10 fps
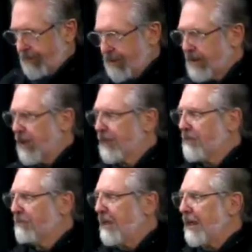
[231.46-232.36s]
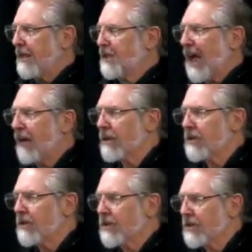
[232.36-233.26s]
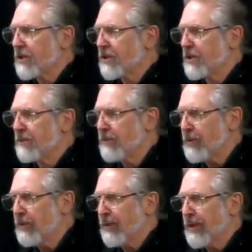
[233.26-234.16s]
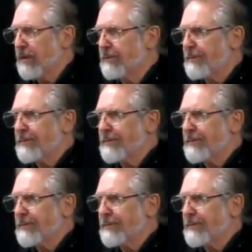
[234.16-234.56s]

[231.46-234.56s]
It doesn't mean intelligence community,